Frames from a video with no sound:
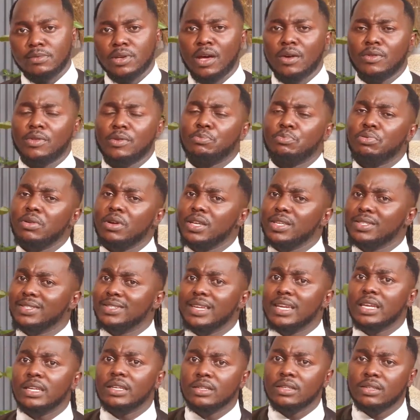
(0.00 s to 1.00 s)
Now, the
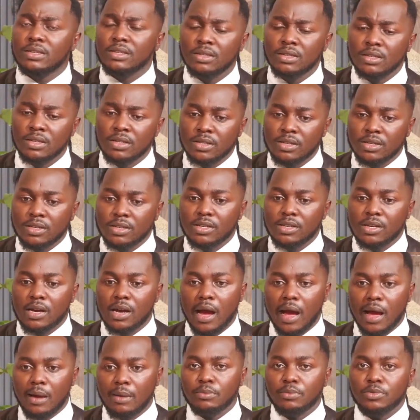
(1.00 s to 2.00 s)
president
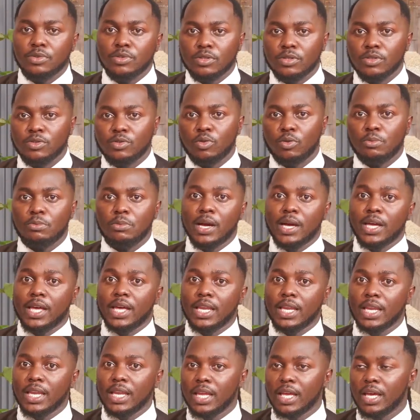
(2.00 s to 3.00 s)
comes to
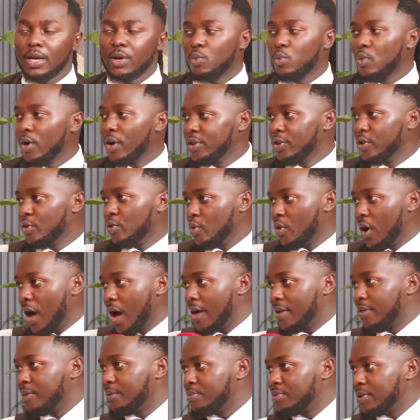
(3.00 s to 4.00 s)
Makerere when you
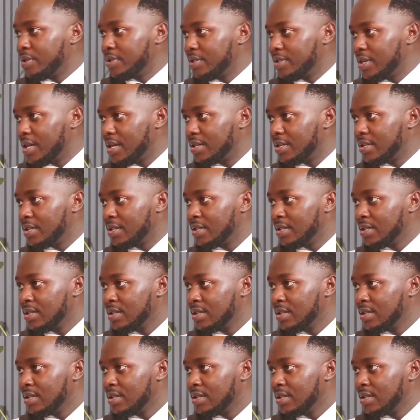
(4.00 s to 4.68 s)
are the president.